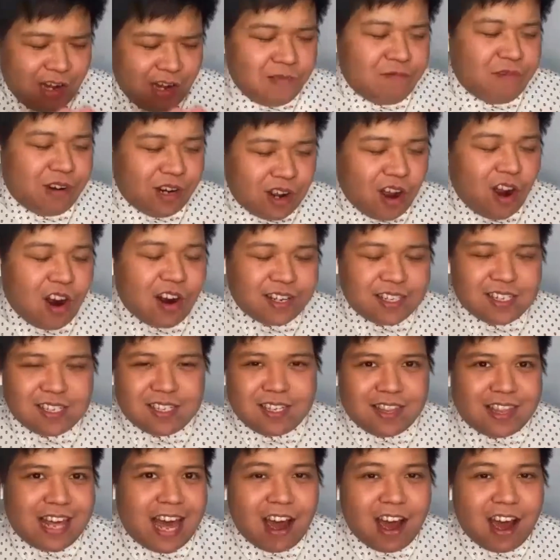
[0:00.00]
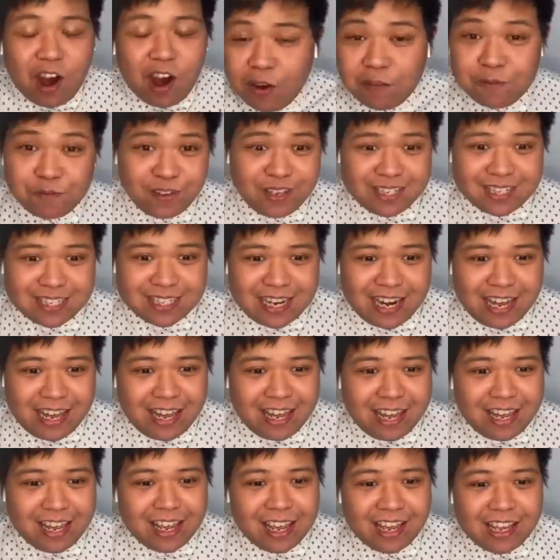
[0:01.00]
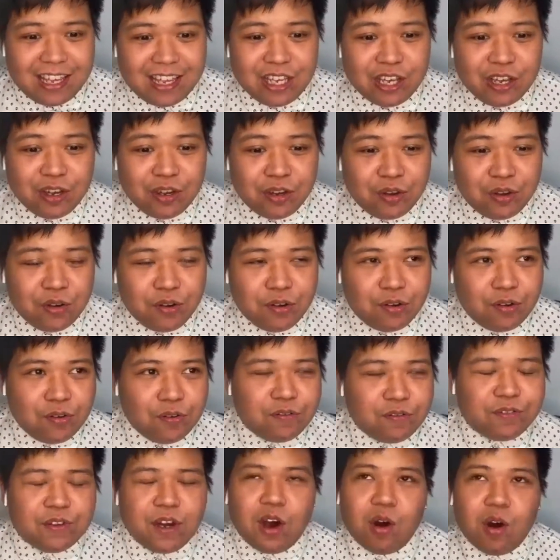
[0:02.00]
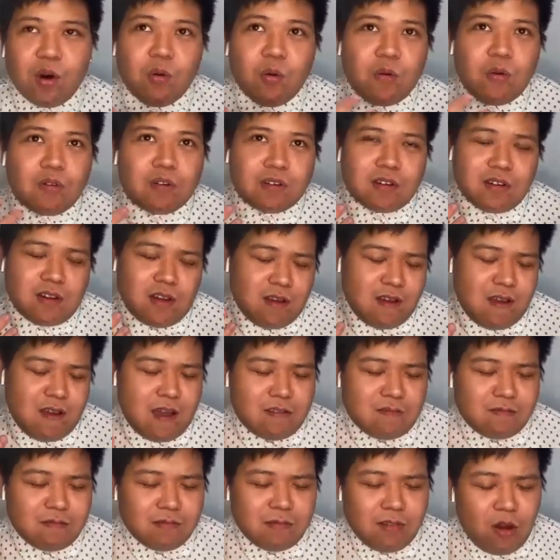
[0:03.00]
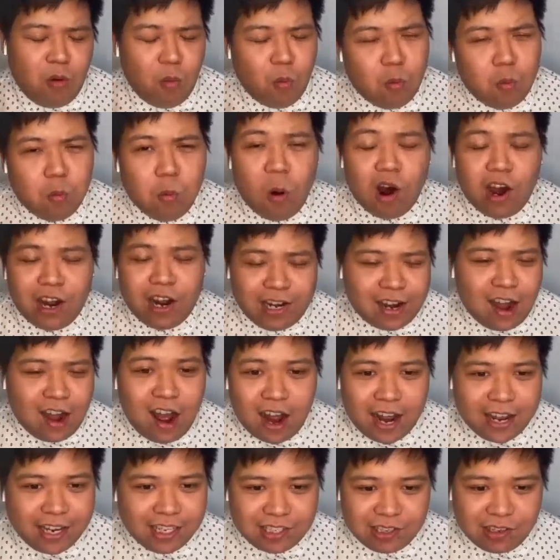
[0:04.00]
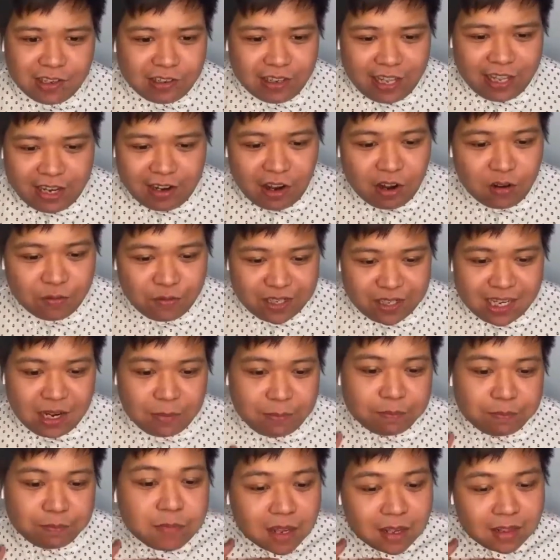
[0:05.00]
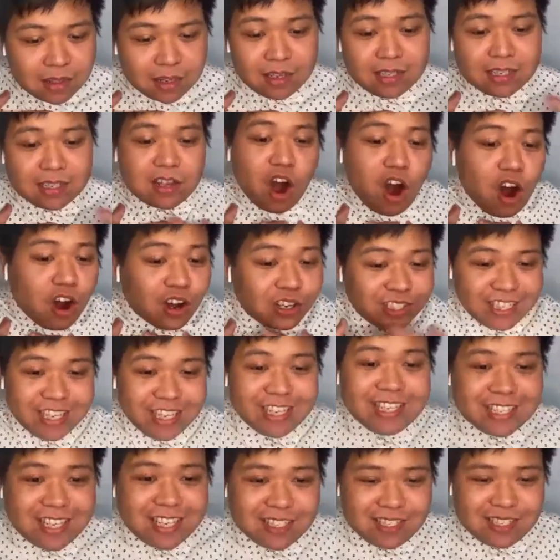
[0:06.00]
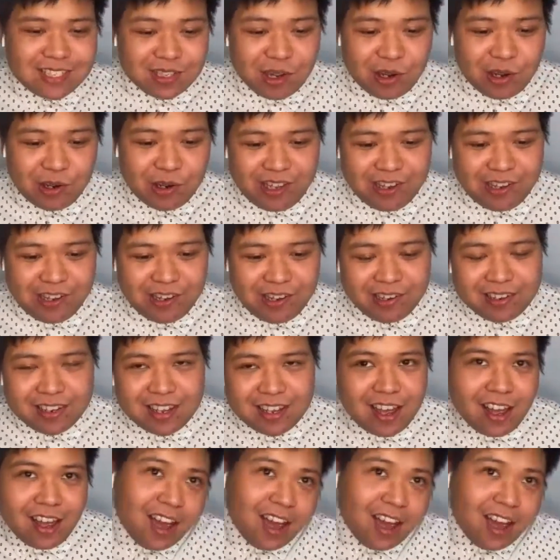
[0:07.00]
in regards to that. Obviously, you've won Idol, and obviously the audiences know you.